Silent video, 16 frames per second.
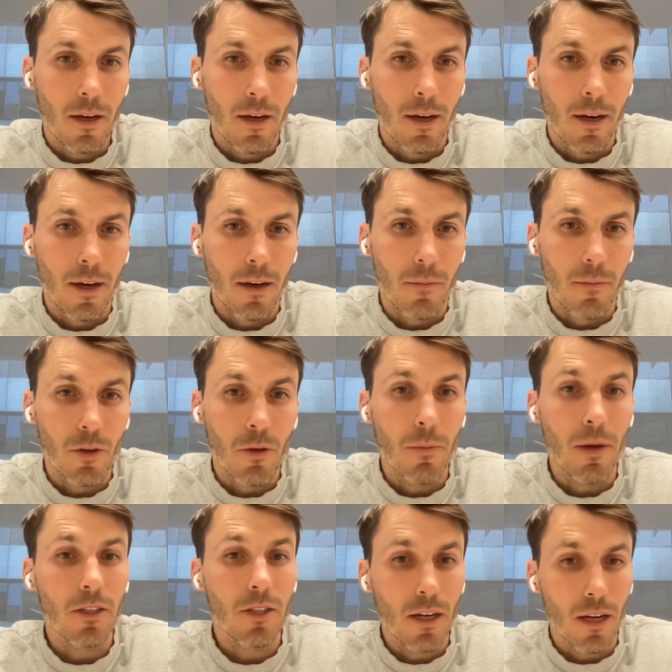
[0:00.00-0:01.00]
Um, you
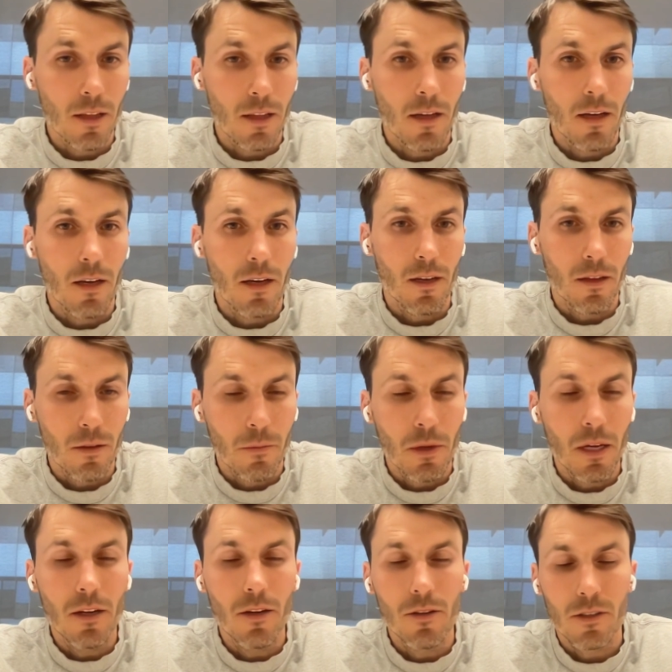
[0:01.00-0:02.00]
mentioned on the the
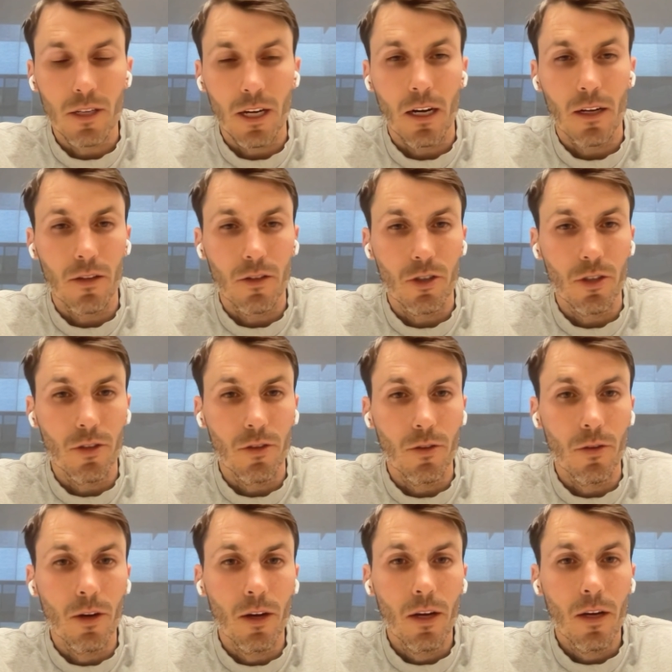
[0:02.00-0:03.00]
medial side of the
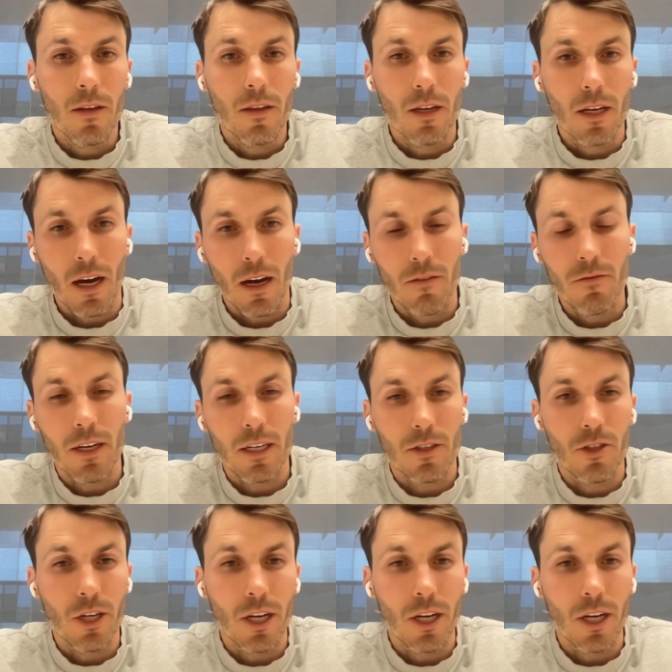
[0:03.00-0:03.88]
shoe the convex